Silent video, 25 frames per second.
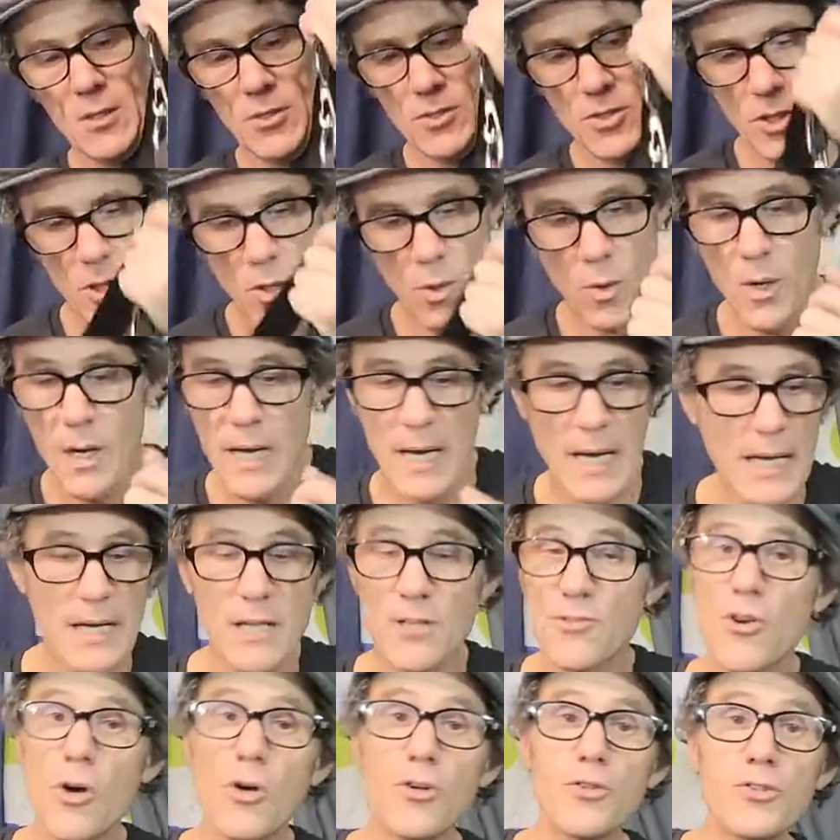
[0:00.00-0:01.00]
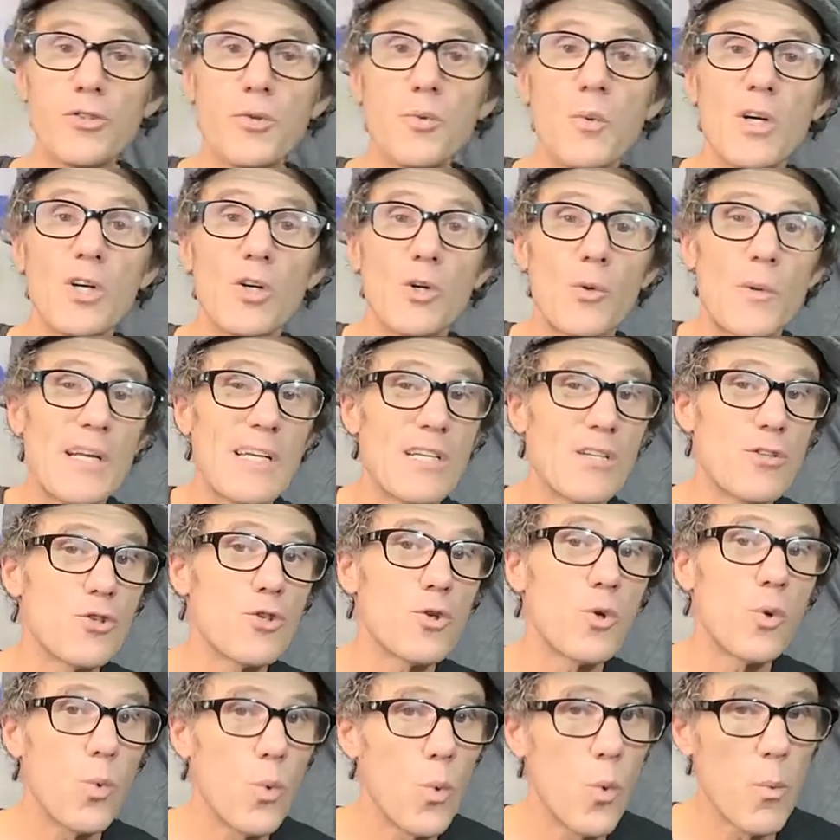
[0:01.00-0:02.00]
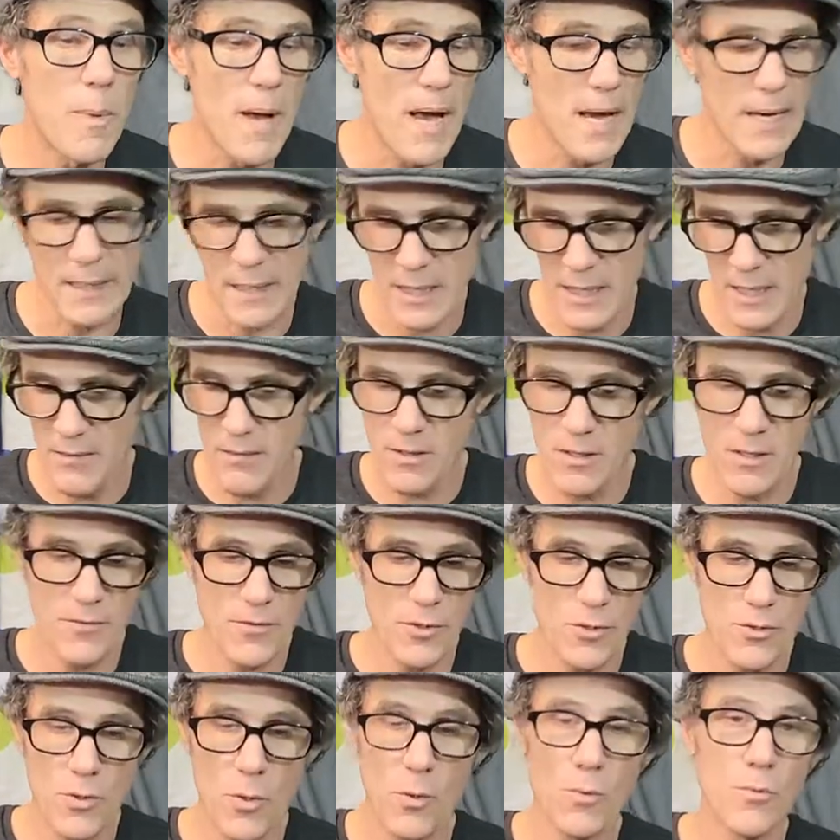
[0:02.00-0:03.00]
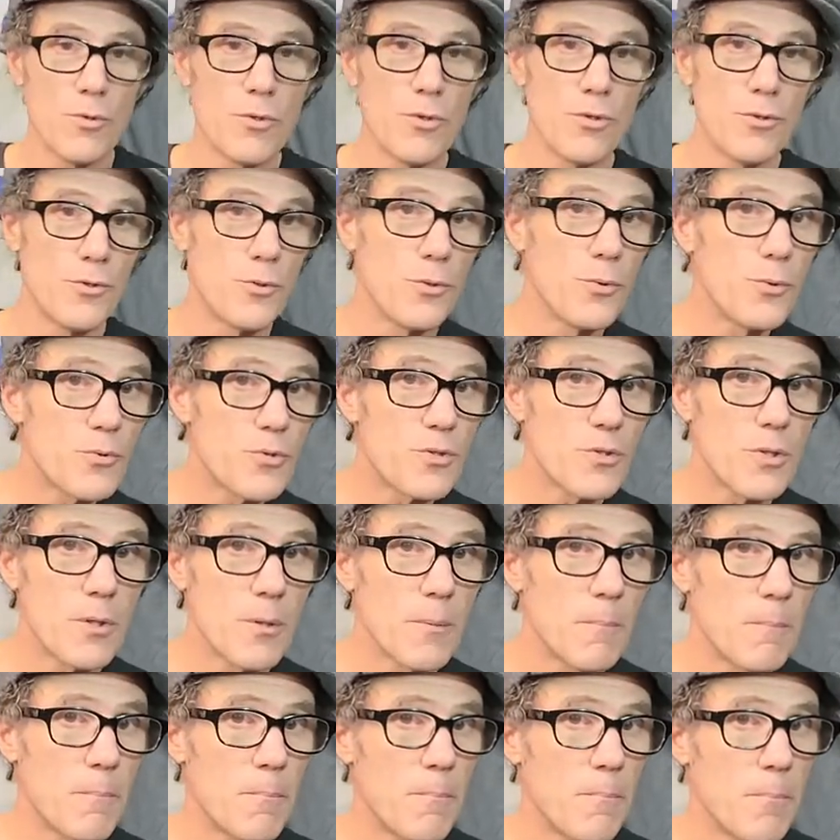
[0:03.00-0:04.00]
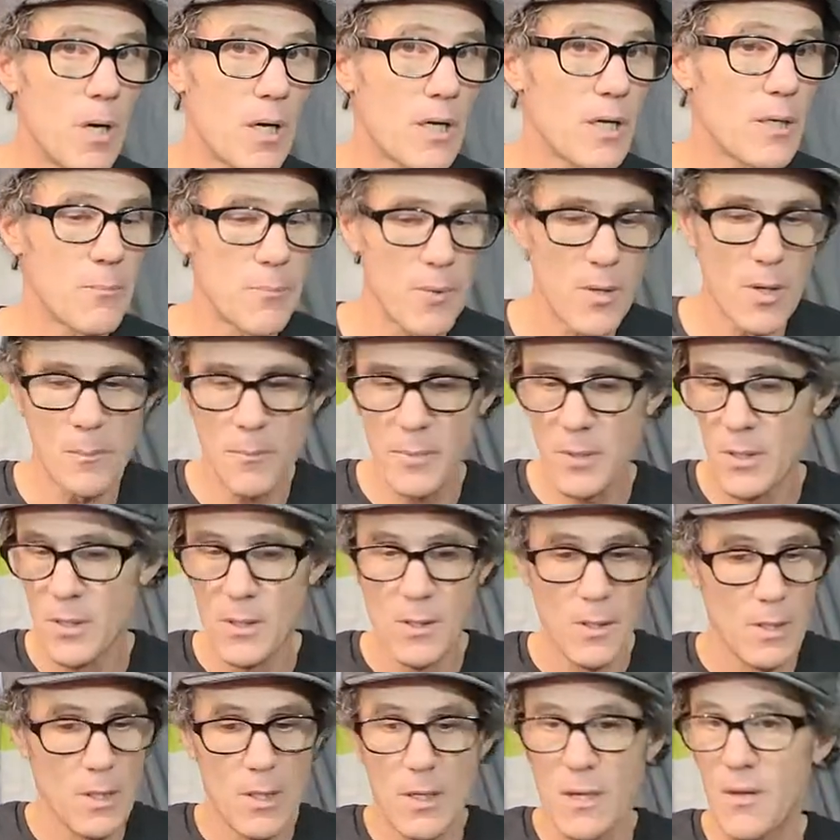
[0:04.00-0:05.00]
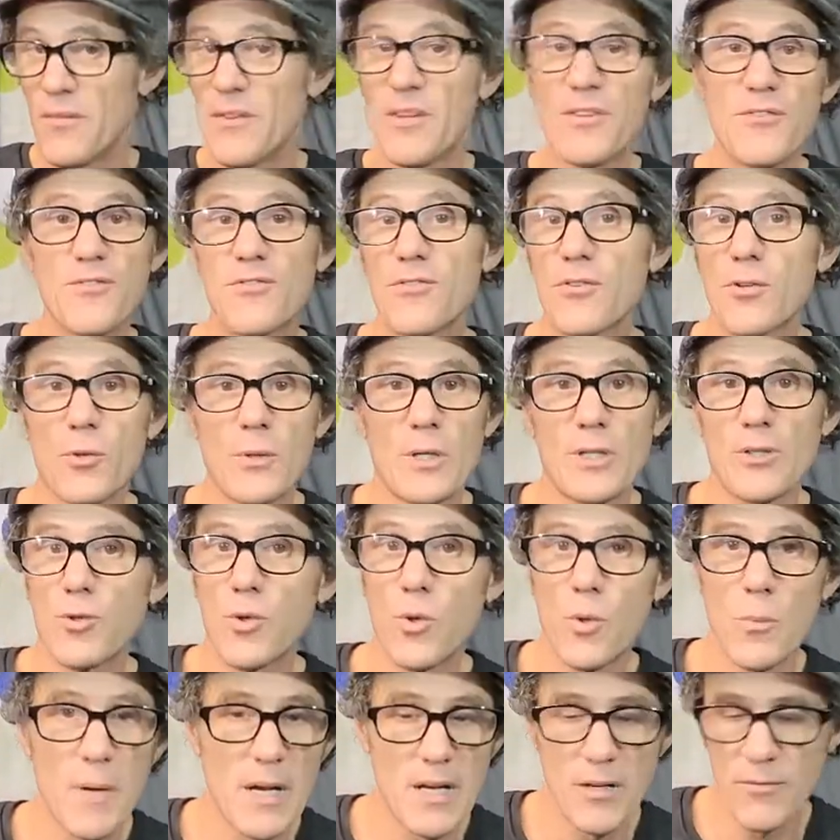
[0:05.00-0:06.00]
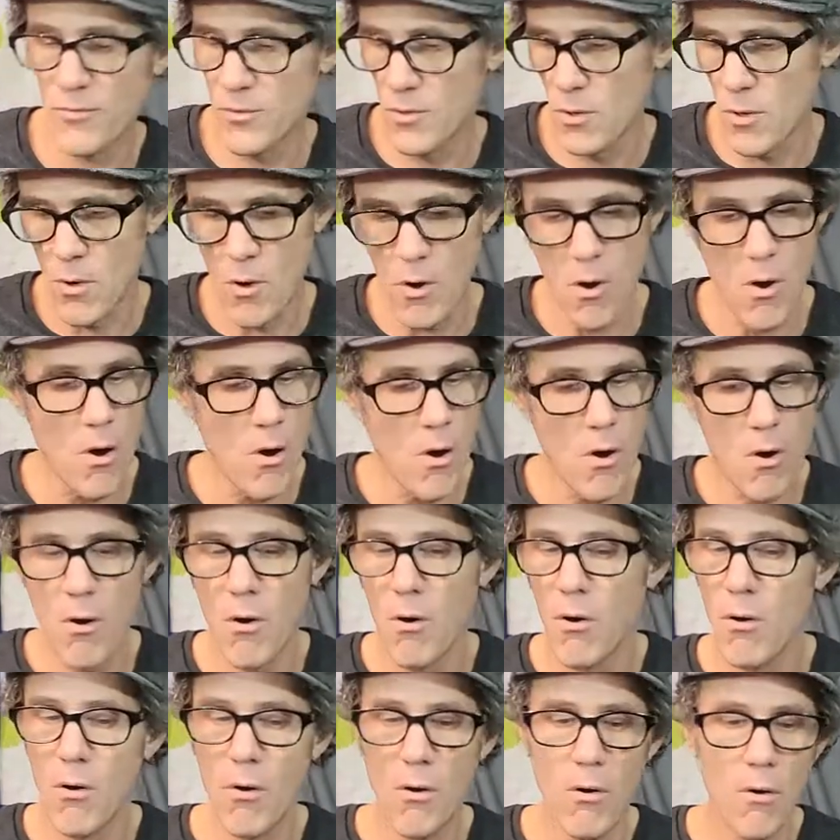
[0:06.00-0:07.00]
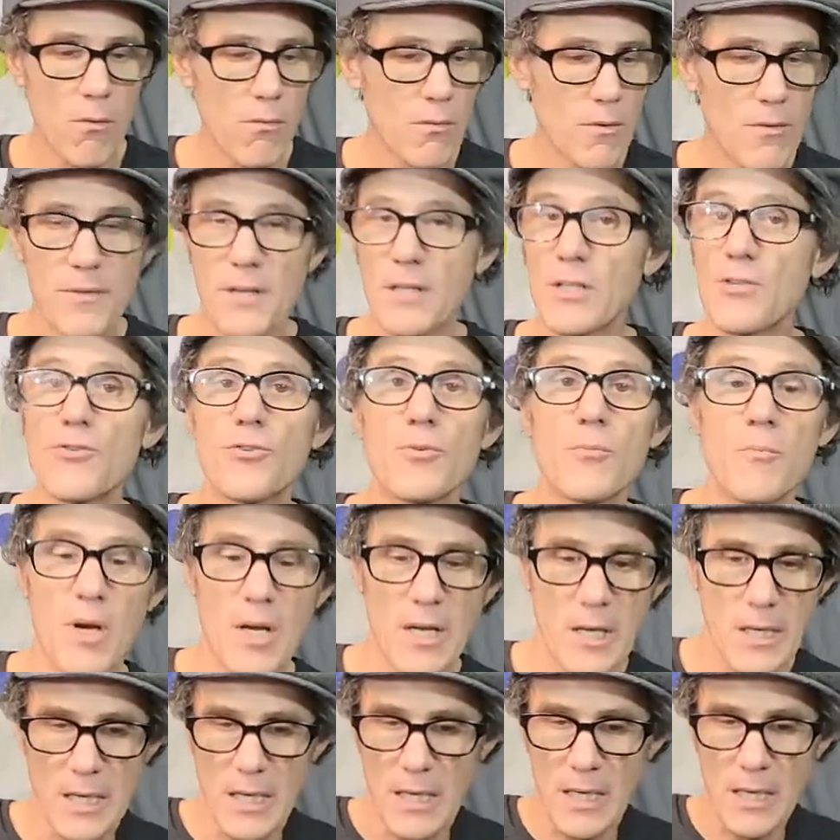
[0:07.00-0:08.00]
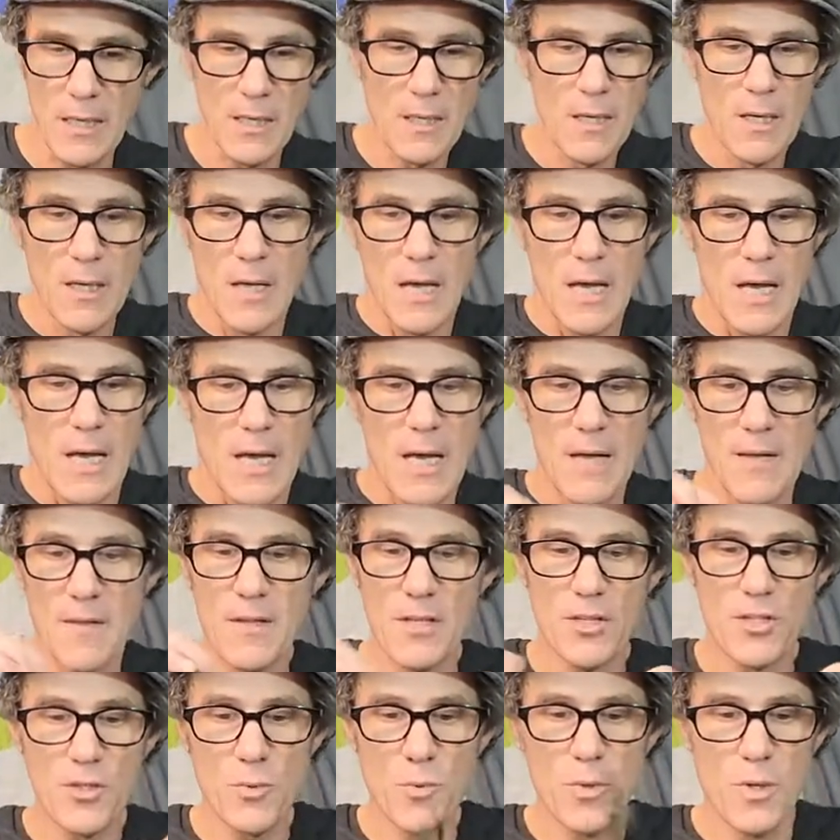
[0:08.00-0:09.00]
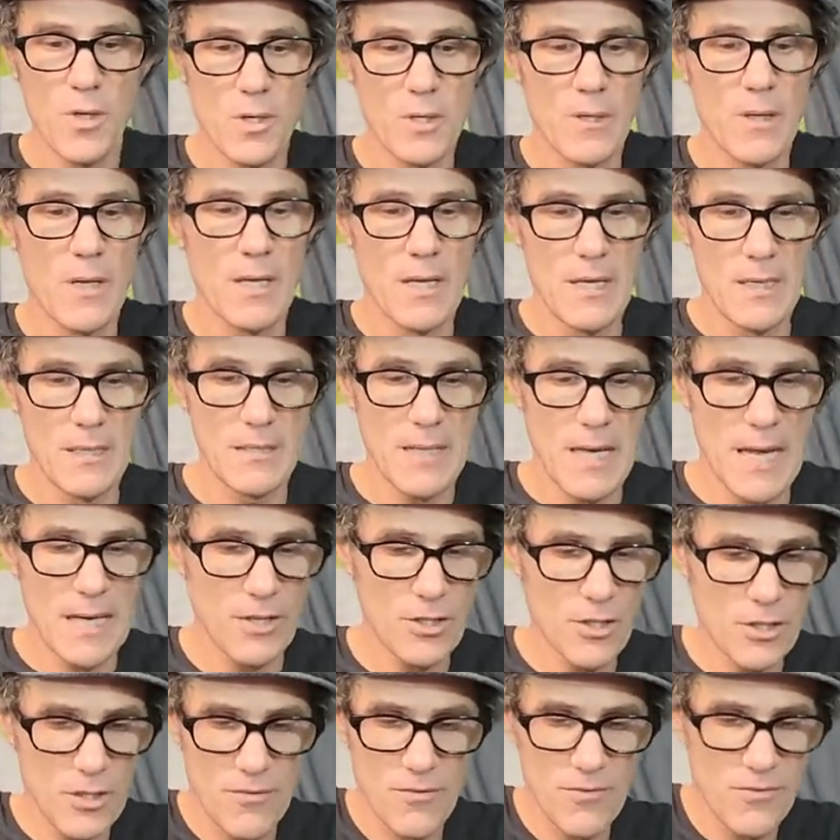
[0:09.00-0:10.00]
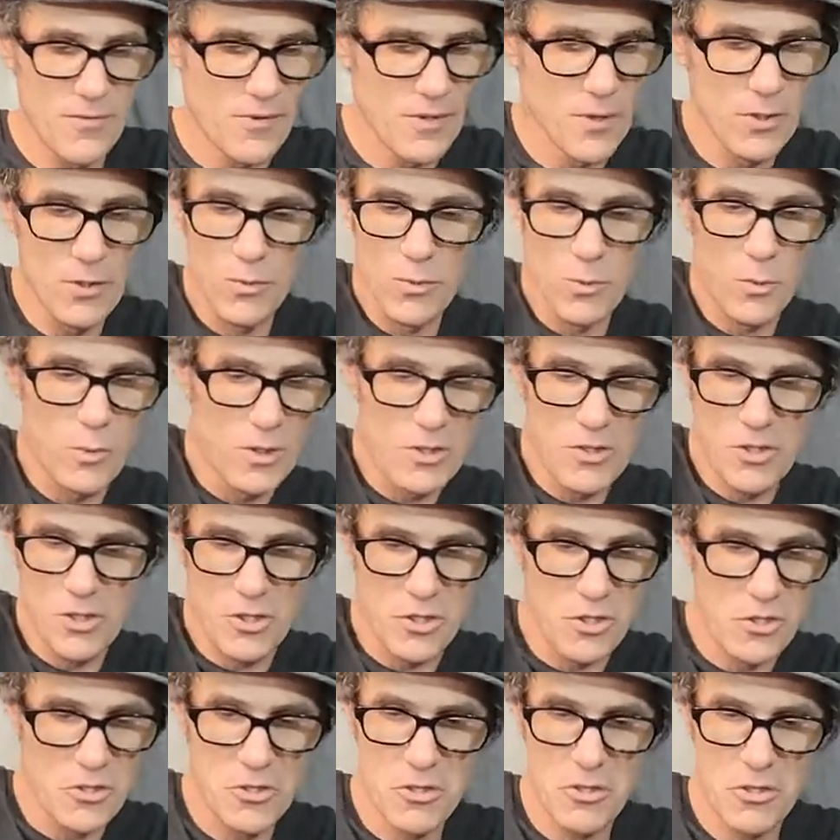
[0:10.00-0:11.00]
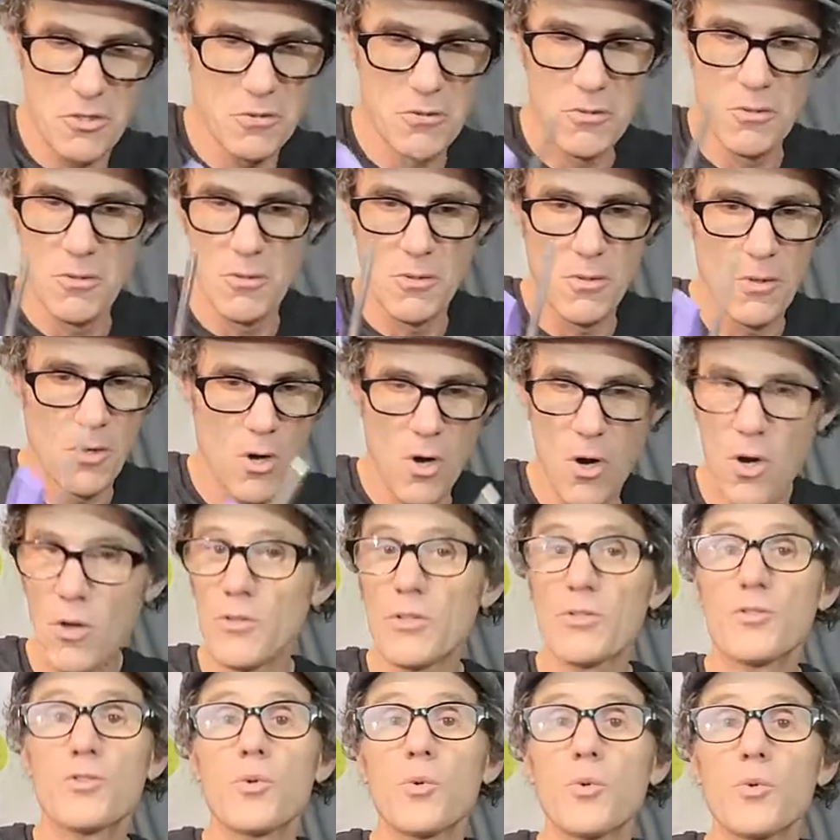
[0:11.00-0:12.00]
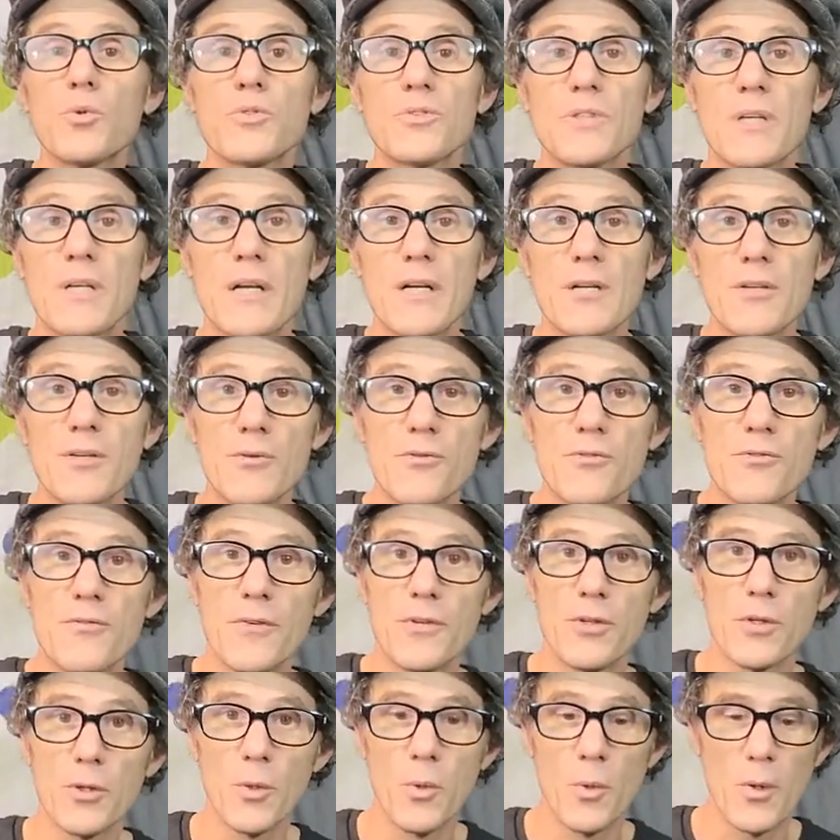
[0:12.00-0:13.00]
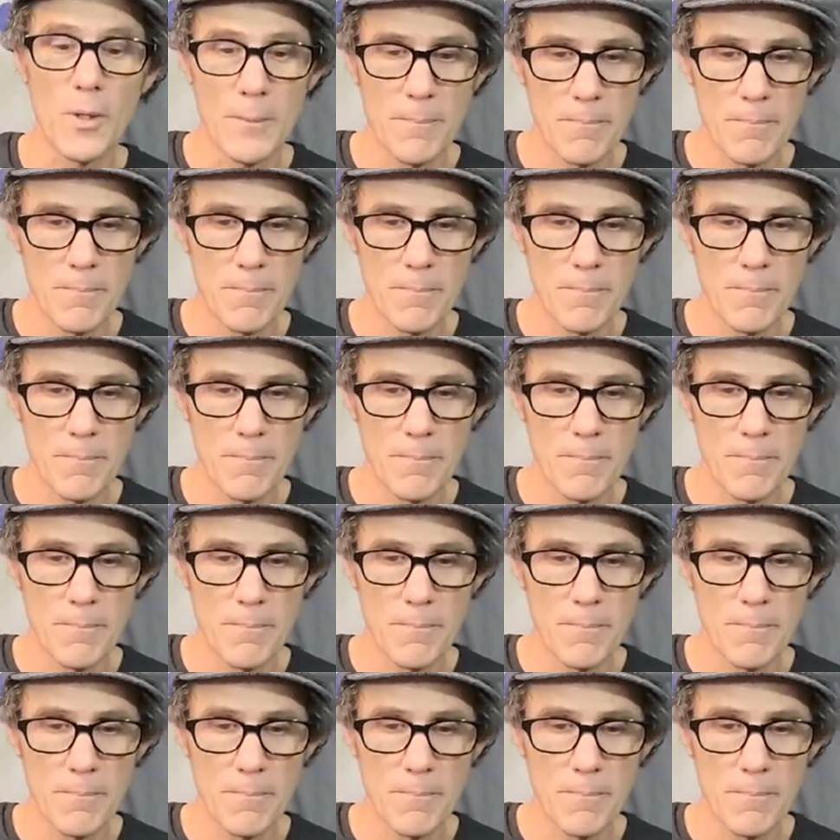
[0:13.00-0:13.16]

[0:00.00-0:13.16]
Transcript: So, and it's also a great tool bag. Even if you don't use the bucket pump, this is a great tool bag for all the things you might need. And this one is actually filled with just all the tools that I use for decor.